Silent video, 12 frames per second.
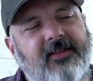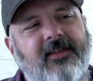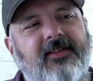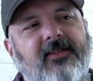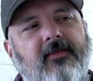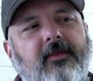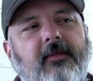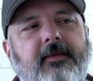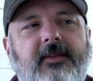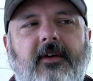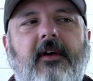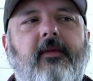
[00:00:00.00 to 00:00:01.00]
this is a, a
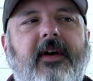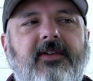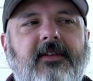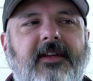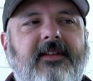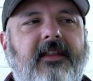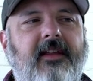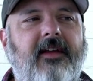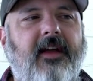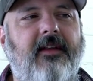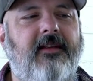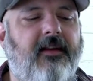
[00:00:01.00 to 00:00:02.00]
bizarre question because I
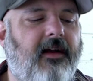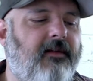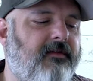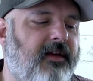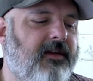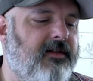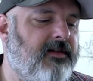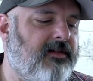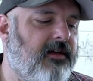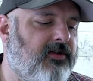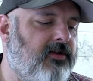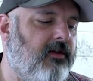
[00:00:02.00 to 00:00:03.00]
think I, I, don't think this is
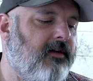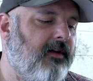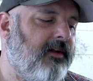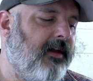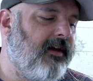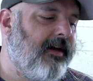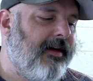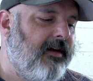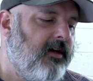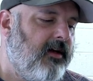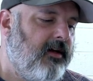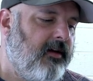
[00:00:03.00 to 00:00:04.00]
necessarily like
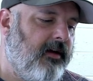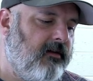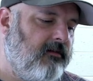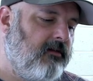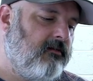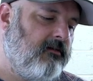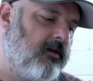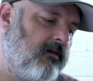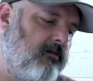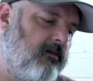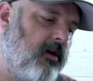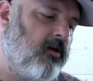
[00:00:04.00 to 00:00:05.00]
like
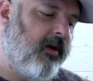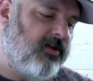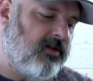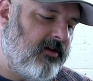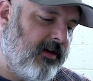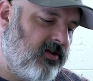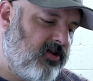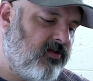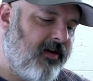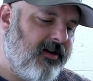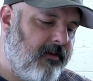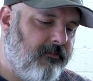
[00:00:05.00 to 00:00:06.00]
a question like
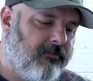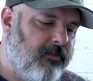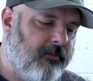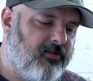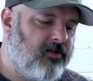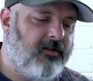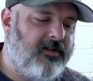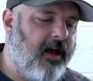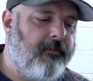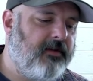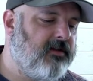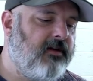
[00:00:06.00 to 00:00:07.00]
straight up i'm sure this
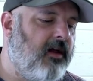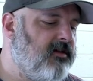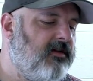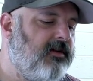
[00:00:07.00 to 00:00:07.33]
happens in lots